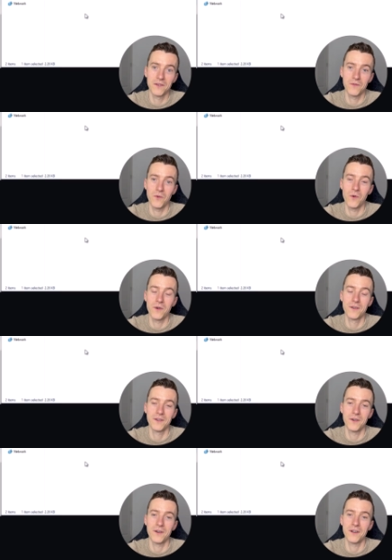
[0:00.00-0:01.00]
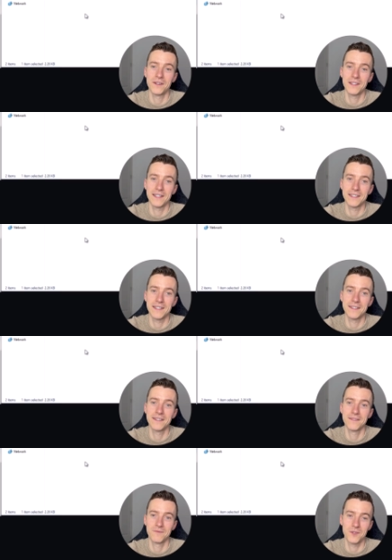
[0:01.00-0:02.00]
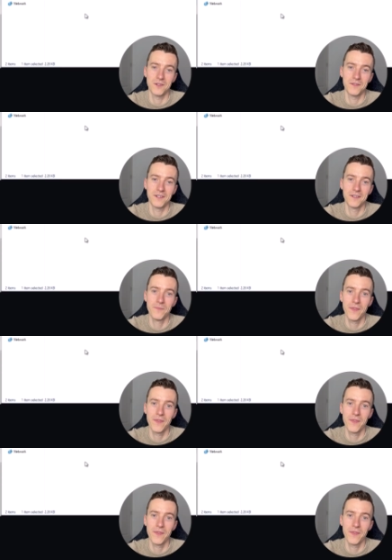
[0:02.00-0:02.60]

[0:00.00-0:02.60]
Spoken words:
for your ClickSense server.